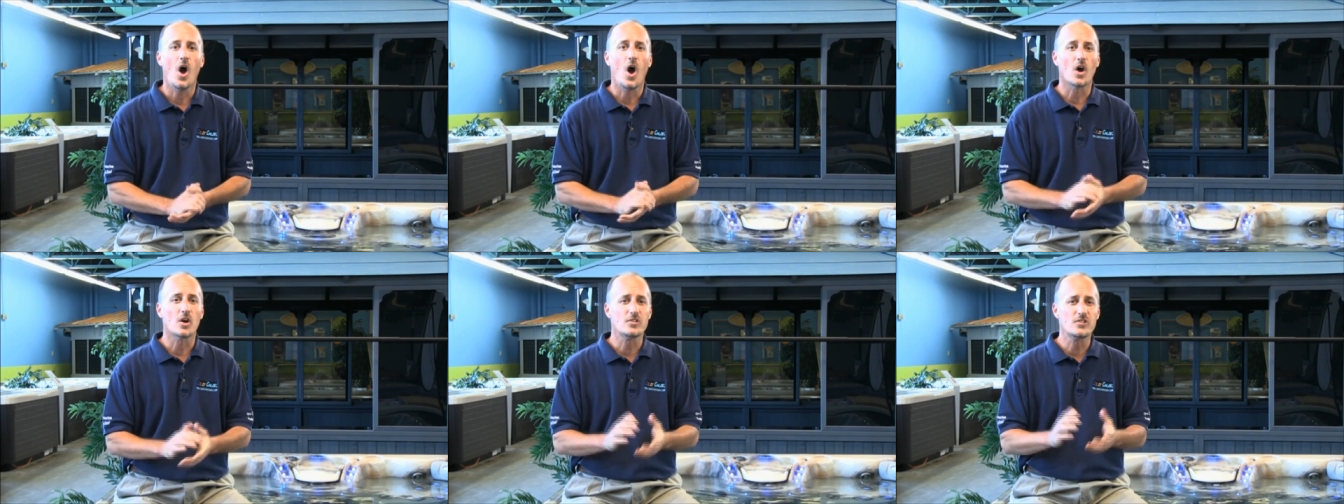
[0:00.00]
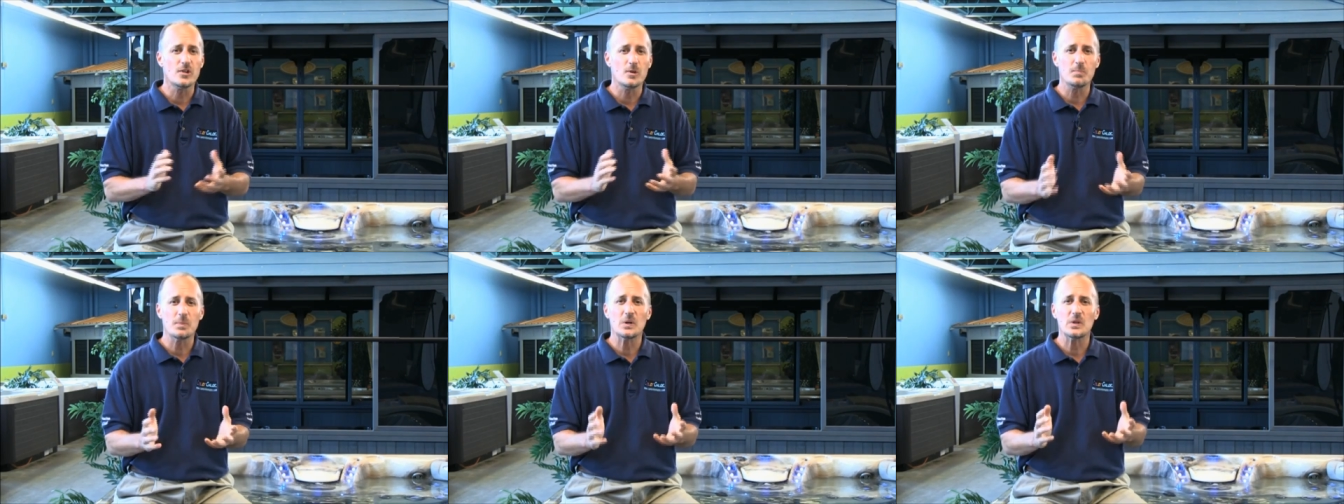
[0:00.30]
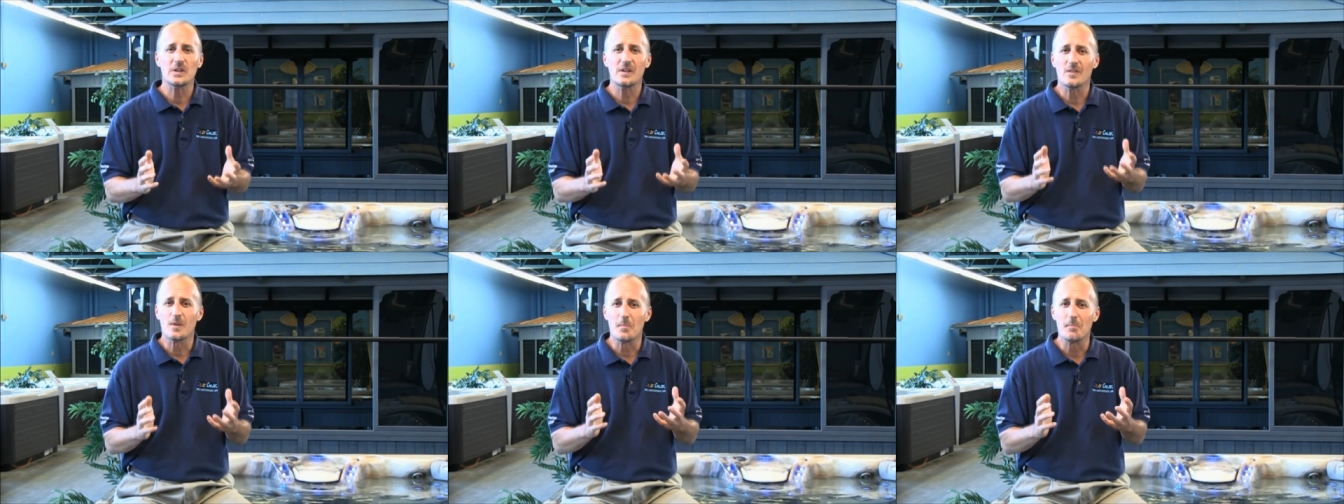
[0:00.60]
are
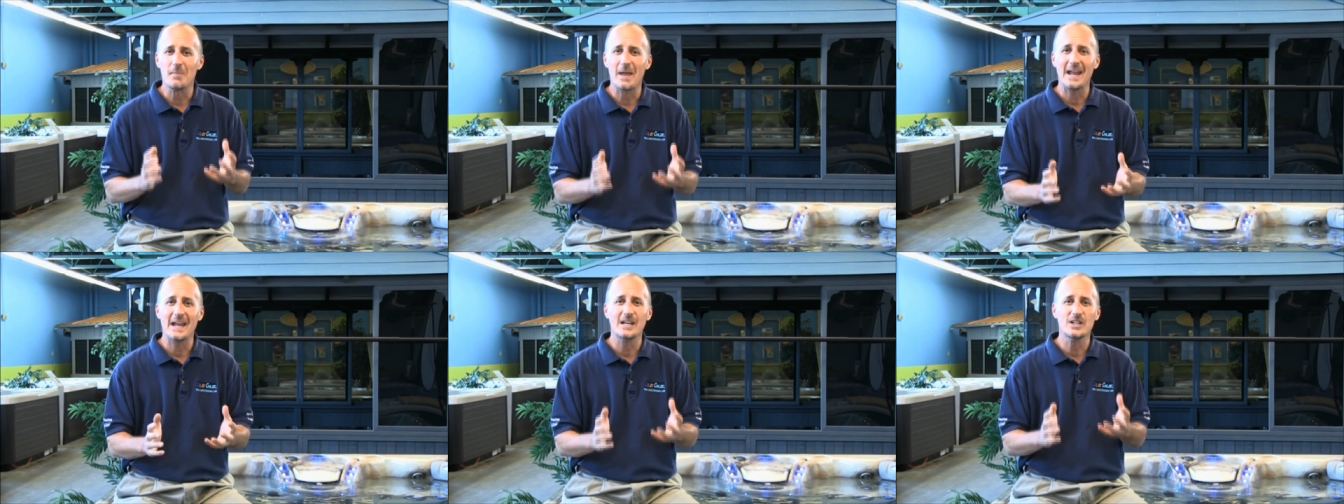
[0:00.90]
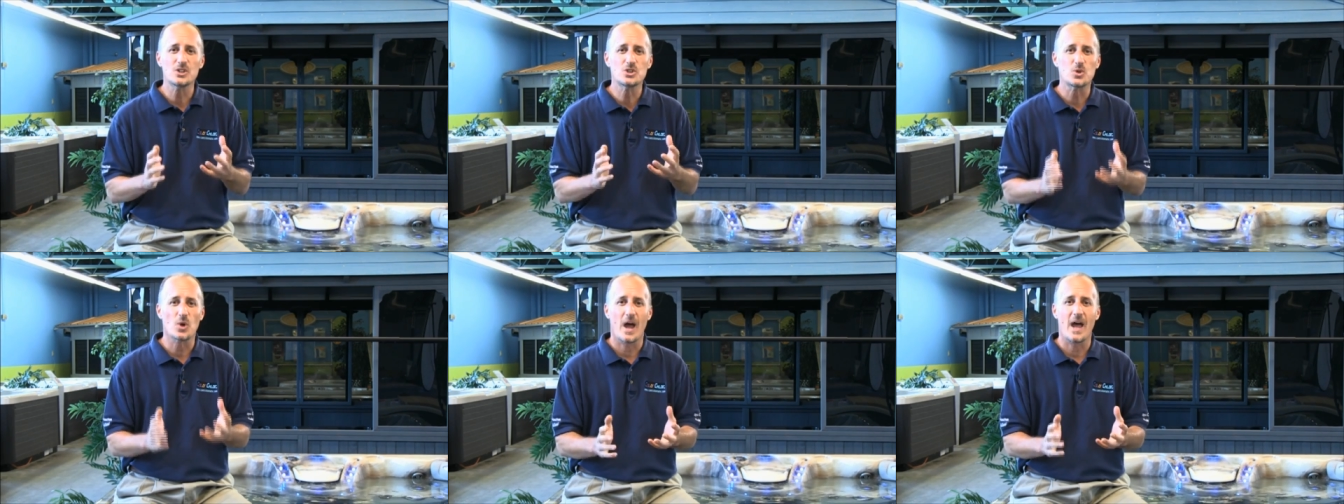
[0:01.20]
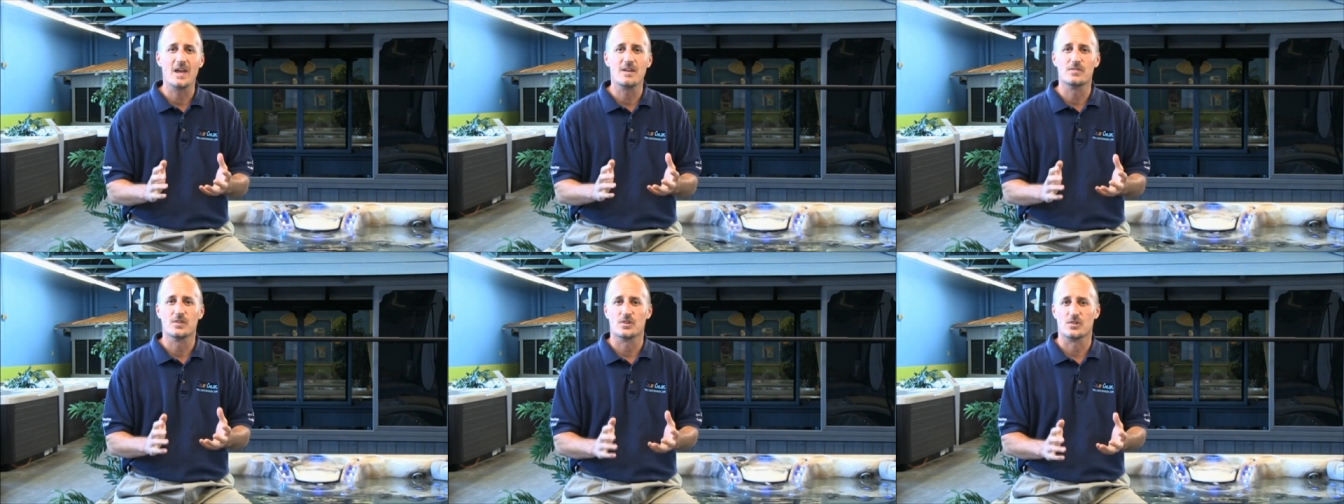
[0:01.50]
typically the main
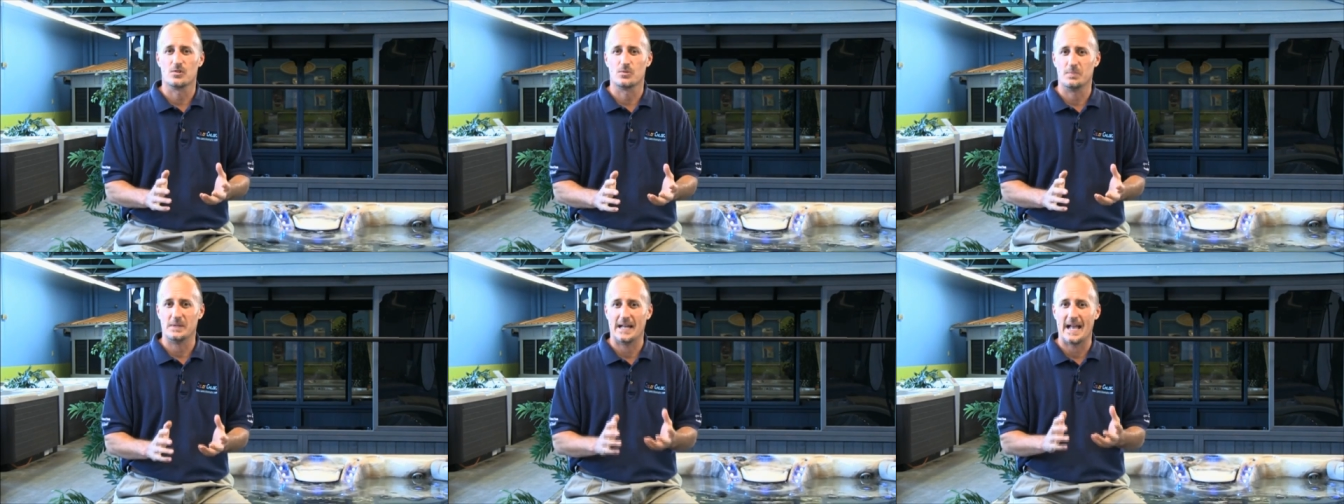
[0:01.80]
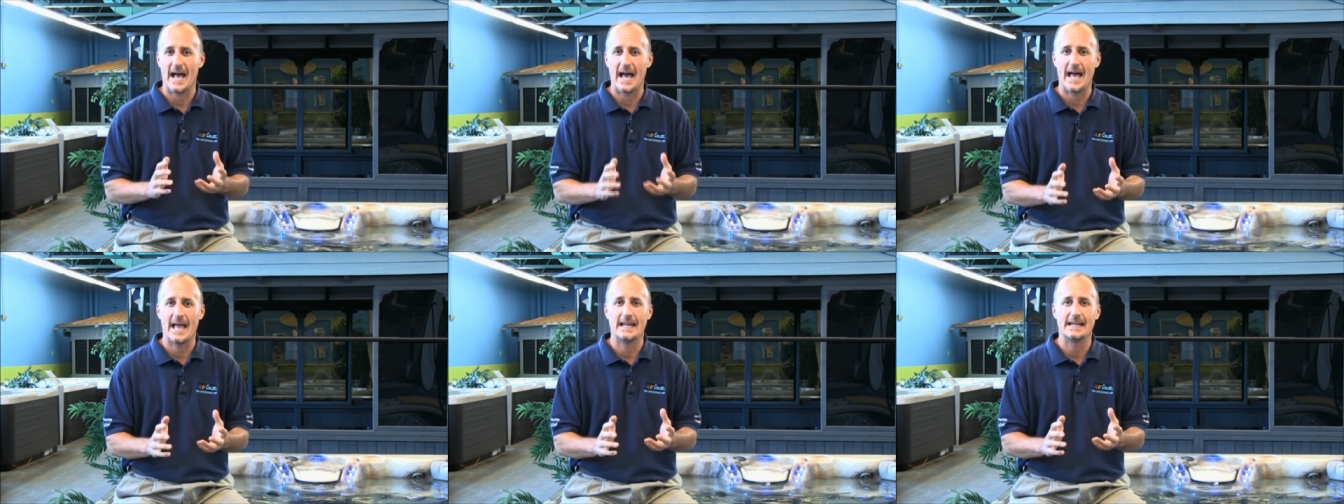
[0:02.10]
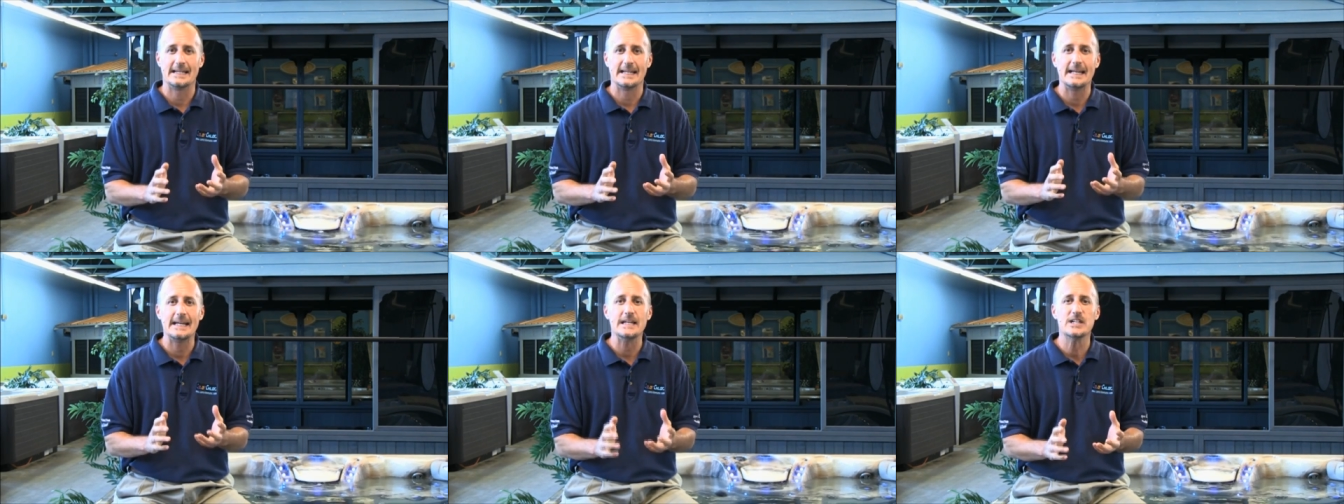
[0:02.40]
drivers
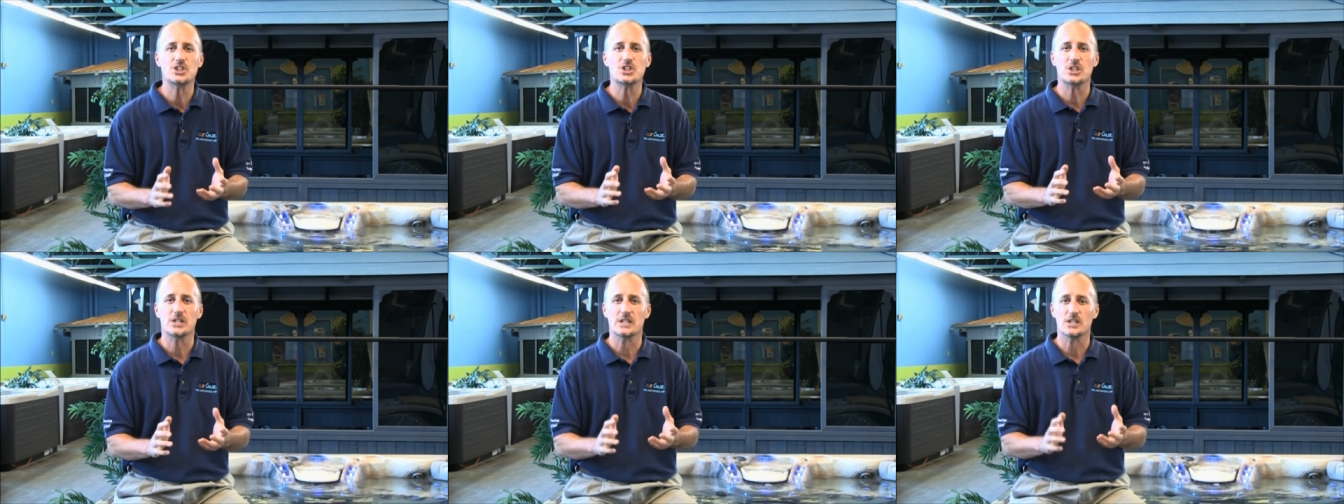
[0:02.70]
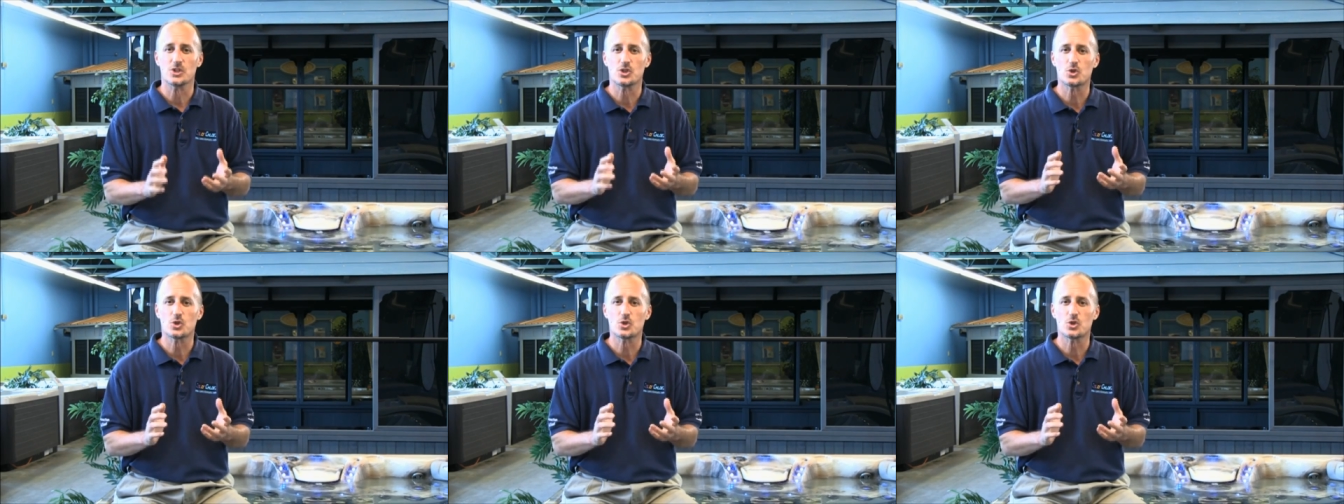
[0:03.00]
behind itchy,